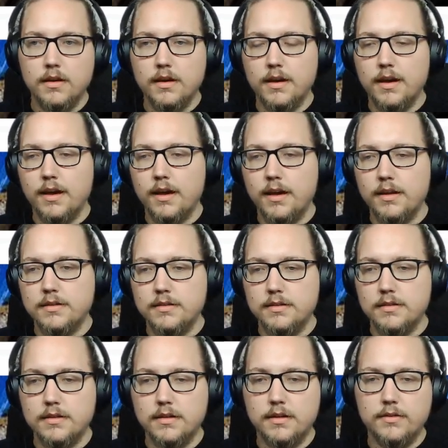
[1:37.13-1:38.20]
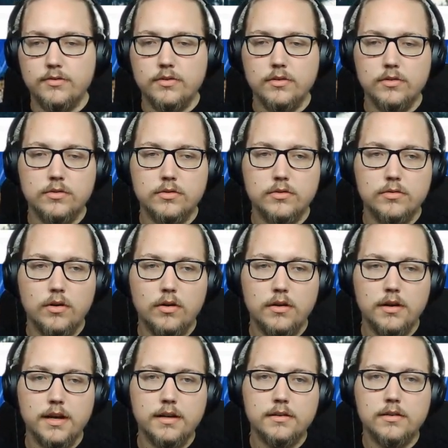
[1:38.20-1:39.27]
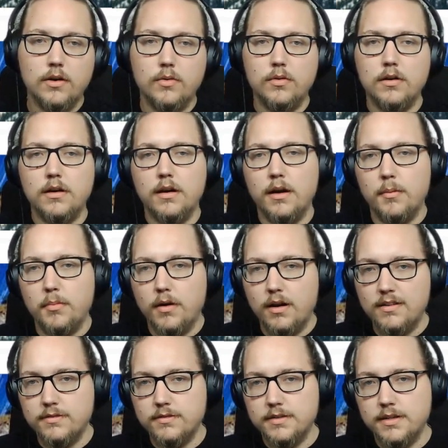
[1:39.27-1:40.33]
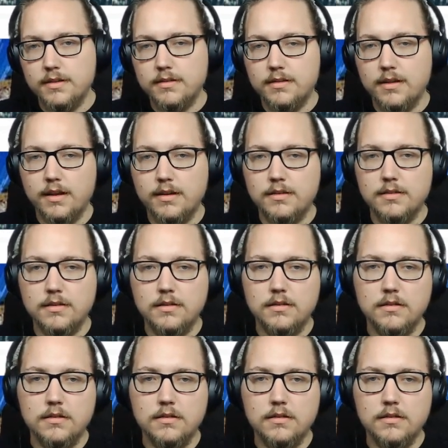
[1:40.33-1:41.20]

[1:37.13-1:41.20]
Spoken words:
and if you scroll and go above the center,